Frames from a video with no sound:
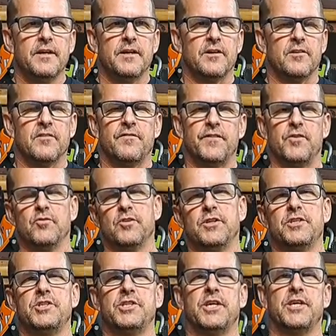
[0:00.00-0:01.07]
you know, fuel
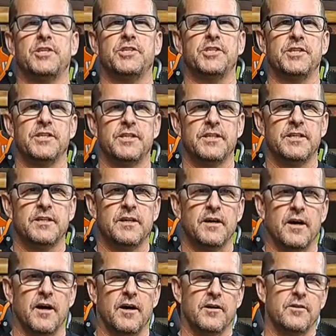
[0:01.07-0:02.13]
injection,
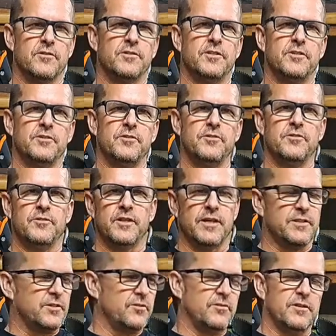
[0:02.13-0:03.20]
auto tune, they
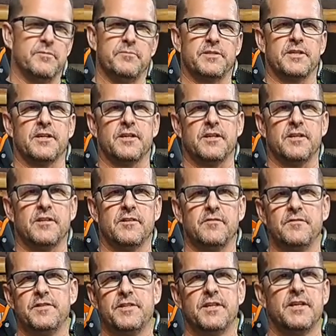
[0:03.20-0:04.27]
tune
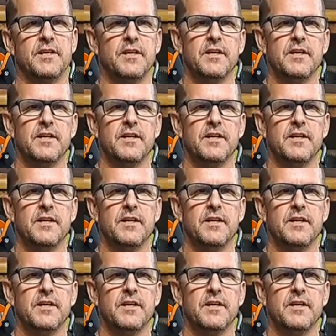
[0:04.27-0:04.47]
themselves.